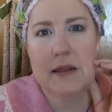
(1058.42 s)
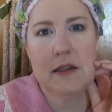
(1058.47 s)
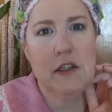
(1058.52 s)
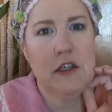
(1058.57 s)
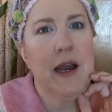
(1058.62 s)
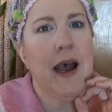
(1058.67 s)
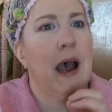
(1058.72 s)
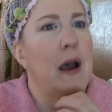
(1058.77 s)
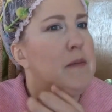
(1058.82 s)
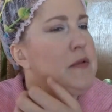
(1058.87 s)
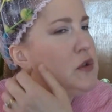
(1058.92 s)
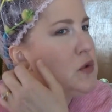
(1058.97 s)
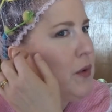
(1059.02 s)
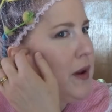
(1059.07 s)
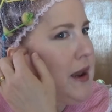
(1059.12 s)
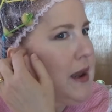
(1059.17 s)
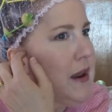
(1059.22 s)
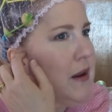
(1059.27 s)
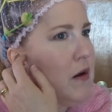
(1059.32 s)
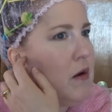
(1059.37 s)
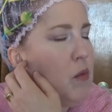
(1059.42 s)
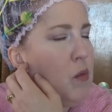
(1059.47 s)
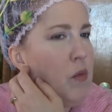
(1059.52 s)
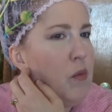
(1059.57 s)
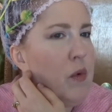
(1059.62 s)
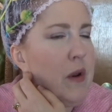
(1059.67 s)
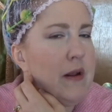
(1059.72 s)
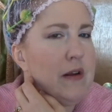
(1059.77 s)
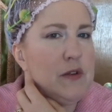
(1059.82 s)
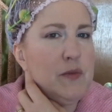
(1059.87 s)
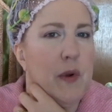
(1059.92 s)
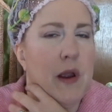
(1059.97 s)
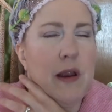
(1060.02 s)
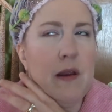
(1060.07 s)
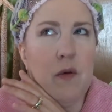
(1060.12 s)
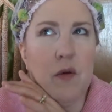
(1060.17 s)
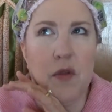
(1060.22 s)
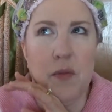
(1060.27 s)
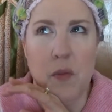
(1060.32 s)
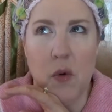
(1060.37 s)
chops right here when I was
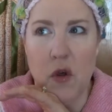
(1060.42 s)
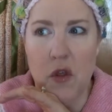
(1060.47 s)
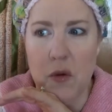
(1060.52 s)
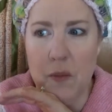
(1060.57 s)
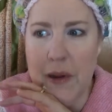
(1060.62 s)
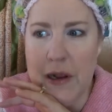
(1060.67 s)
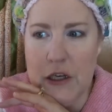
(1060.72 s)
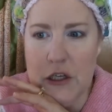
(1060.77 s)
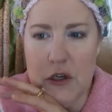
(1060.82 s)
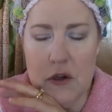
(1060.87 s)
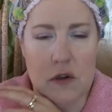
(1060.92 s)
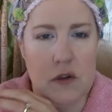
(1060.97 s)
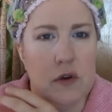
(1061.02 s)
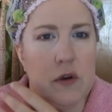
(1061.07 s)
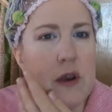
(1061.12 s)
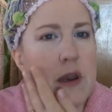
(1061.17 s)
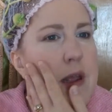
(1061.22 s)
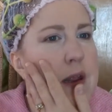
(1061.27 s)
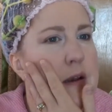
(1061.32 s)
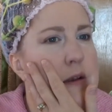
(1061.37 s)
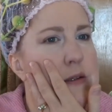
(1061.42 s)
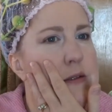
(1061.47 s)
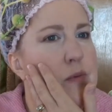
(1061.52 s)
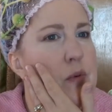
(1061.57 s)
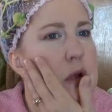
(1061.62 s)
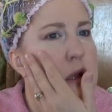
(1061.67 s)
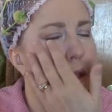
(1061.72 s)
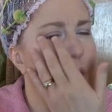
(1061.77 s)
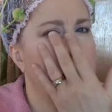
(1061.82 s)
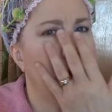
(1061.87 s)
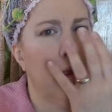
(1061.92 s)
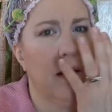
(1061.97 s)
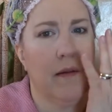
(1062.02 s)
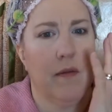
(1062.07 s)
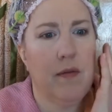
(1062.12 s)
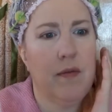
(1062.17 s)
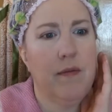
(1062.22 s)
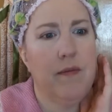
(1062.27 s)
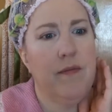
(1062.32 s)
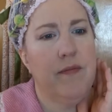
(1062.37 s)
pregnant with both of my children and just really like
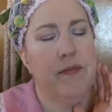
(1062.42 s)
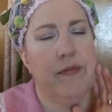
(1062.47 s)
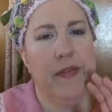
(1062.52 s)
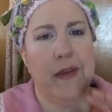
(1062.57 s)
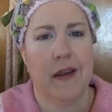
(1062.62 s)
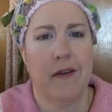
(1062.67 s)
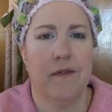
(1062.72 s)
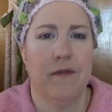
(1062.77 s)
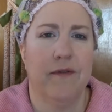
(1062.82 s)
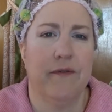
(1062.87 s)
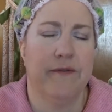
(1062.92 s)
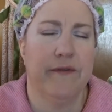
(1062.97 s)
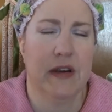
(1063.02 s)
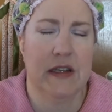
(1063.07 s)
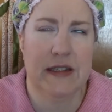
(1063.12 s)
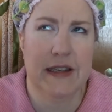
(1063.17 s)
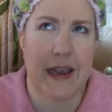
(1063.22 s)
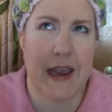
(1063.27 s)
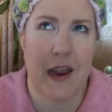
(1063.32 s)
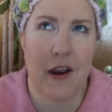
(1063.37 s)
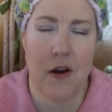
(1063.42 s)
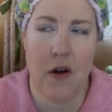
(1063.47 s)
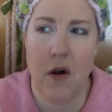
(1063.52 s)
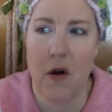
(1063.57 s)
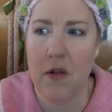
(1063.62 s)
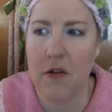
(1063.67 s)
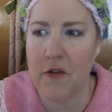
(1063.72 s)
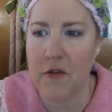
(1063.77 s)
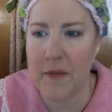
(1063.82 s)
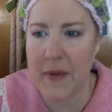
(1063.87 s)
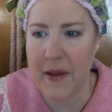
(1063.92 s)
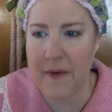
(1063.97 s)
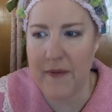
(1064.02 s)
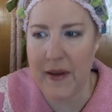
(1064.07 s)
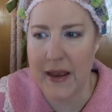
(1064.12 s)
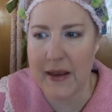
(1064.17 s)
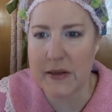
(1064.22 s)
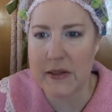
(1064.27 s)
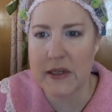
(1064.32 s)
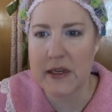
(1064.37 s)
thick fuzzy hair all over my
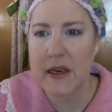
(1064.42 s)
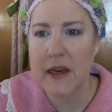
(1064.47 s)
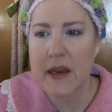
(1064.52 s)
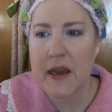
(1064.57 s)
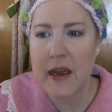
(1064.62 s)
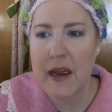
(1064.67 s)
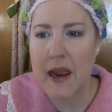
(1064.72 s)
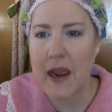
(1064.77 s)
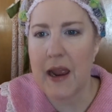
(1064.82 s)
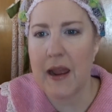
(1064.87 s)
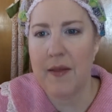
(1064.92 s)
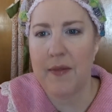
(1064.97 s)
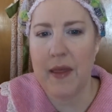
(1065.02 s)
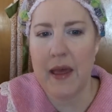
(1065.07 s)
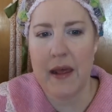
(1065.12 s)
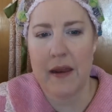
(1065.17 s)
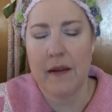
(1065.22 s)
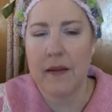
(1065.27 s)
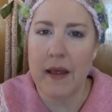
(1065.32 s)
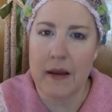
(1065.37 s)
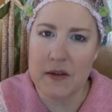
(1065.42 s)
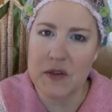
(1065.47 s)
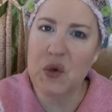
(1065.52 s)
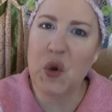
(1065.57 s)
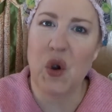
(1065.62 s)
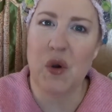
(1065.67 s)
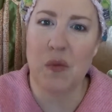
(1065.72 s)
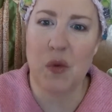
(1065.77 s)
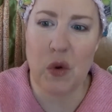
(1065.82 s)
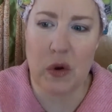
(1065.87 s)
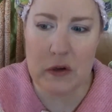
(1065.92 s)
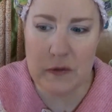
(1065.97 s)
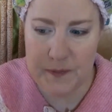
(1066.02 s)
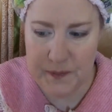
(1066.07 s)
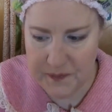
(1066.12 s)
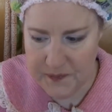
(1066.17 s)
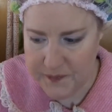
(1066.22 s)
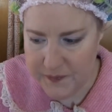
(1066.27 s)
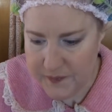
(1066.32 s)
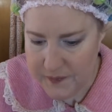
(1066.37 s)
face. And that, that was hormonal.
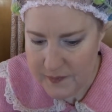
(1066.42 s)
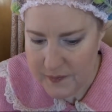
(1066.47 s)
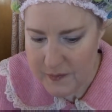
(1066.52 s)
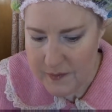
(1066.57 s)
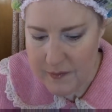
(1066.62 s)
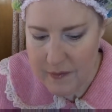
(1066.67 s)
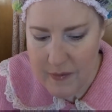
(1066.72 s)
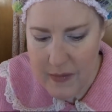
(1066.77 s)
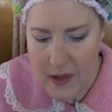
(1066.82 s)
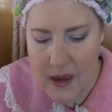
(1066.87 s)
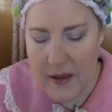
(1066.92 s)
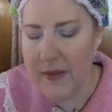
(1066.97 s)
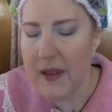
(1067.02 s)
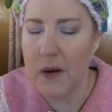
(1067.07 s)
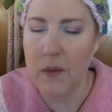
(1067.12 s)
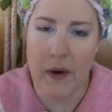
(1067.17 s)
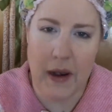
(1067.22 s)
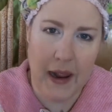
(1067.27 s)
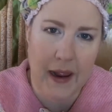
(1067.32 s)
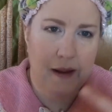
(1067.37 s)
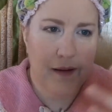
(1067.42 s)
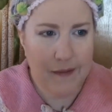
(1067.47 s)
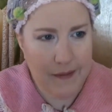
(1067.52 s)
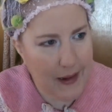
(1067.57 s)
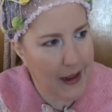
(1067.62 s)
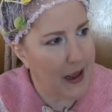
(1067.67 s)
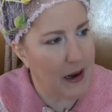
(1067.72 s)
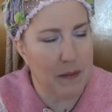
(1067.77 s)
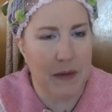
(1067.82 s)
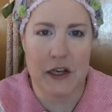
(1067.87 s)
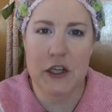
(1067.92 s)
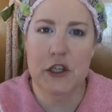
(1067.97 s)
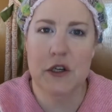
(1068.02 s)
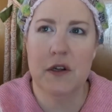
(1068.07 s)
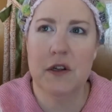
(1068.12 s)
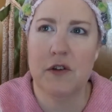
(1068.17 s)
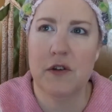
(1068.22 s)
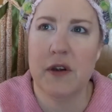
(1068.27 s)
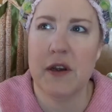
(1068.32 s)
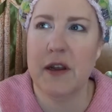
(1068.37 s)
And then when I had my
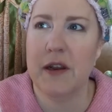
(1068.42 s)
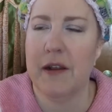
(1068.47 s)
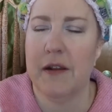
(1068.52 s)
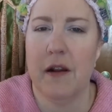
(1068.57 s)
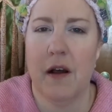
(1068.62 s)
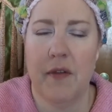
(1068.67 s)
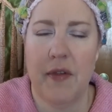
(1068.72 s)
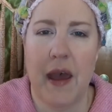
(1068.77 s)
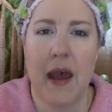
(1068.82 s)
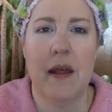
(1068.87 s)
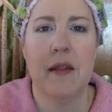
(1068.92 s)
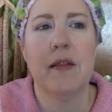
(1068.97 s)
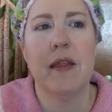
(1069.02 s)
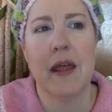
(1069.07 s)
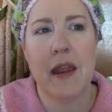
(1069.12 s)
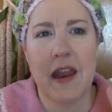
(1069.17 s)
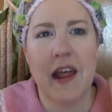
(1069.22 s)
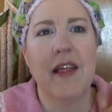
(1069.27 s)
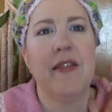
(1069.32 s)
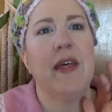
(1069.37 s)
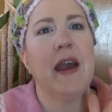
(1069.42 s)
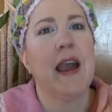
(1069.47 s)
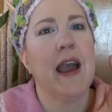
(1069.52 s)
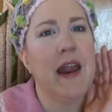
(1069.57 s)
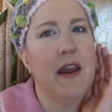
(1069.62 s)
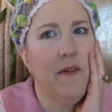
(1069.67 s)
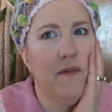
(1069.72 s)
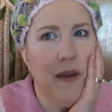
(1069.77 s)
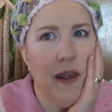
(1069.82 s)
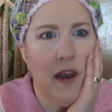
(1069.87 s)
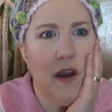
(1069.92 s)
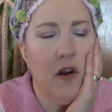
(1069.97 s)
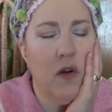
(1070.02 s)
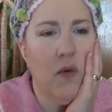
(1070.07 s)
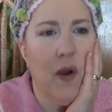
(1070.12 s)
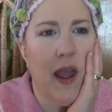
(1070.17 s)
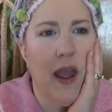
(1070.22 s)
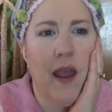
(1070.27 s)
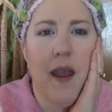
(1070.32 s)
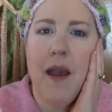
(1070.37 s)
children and all that, then it, that kind of faded
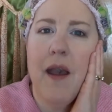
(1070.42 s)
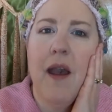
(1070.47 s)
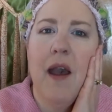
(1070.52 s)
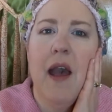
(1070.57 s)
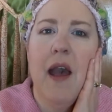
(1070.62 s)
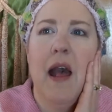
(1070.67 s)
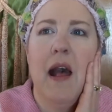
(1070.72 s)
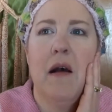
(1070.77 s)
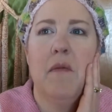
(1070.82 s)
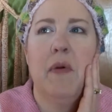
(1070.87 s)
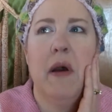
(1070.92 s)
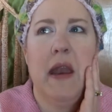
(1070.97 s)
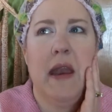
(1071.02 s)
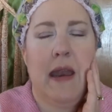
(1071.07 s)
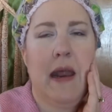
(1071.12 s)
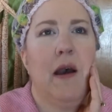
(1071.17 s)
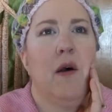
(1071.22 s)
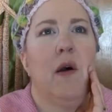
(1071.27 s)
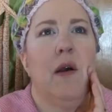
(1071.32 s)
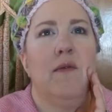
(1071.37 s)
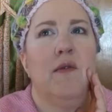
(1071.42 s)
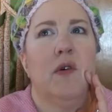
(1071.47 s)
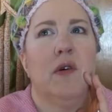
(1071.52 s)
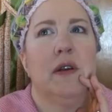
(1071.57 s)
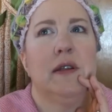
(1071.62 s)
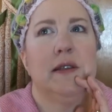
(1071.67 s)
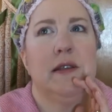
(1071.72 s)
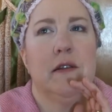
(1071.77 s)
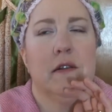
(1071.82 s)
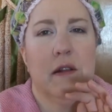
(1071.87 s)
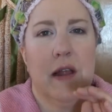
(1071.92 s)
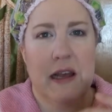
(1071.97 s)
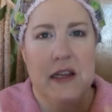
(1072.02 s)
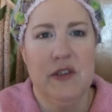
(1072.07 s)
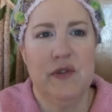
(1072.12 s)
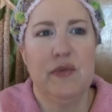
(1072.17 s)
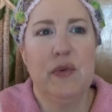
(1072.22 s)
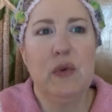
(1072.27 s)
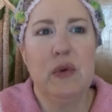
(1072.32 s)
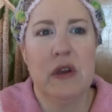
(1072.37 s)
away. But now I've noticed in the
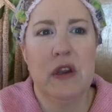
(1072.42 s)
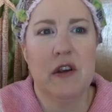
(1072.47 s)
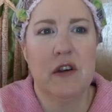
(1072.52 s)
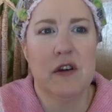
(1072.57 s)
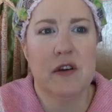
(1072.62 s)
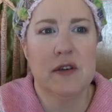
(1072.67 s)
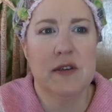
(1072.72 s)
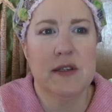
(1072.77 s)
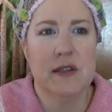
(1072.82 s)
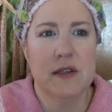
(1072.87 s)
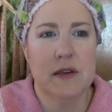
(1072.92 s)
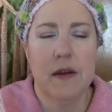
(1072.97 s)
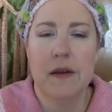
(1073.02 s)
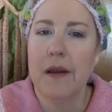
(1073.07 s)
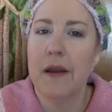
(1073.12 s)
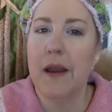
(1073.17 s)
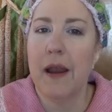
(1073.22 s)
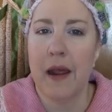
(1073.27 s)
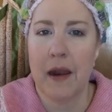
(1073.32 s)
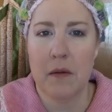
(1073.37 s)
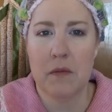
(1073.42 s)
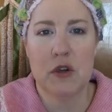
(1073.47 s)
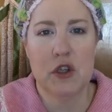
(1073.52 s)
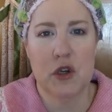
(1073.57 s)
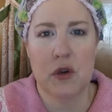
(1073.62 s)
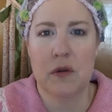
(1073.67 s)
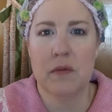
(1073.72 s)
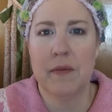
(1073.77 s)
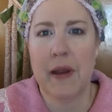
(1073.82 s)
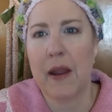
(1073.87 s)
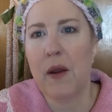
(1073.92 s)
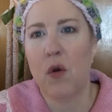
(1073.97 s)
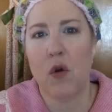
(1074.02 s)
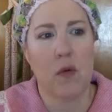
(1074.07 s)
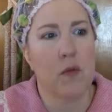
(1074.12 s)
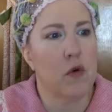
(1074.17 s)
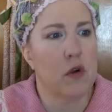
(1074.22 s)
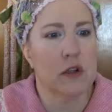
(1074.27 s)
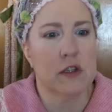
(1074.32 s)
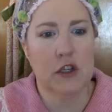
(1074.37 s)
last few years, and I'm sure my
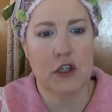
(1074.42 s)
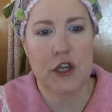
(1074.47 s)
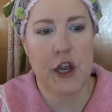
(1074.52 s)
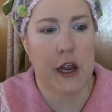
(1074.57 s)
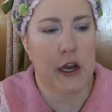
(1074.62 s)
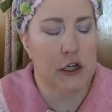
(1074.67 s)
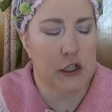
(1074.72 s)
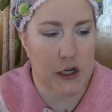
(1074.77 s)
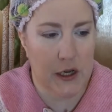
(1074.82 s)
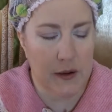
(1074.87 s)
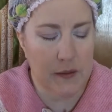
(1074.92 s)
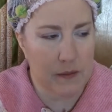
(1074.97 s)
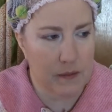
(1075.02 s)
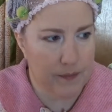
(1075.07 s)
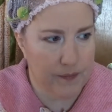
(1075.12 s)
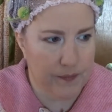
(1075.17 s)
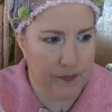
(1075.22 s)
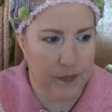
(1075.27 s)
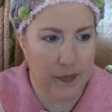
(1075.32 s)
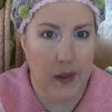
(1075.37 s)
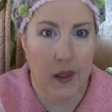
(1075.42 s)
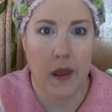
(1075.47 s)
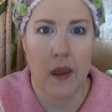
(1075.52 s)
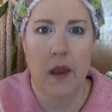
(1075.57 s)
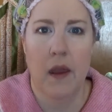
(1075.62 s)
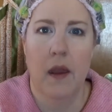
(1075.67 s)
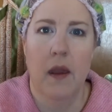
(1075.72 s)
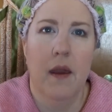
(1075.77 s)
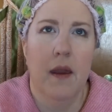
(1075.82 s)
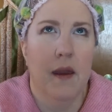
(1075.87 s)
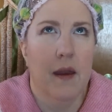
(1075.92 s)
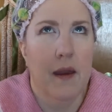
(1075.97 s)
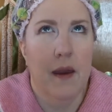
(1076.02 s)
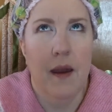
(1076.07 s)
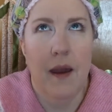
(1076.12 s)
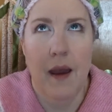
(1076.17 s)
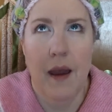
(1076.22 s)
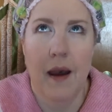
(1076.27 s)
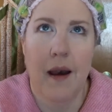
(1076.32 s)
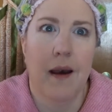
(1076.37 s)
hormones are changing.
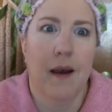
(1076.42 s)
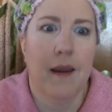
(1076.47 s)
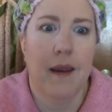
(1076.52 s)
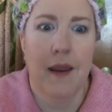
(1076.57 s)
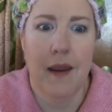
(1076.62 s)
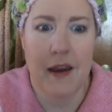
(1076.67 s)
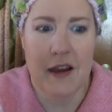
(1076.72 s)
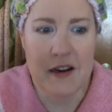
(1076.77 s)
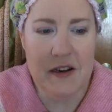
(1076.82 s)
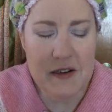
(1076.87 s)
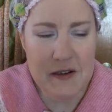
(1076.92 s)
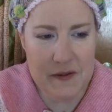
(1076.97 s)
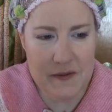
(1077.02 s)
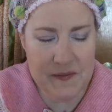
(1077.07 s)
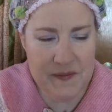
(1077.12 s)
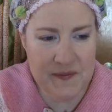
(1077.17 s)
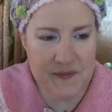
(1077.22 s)
Again,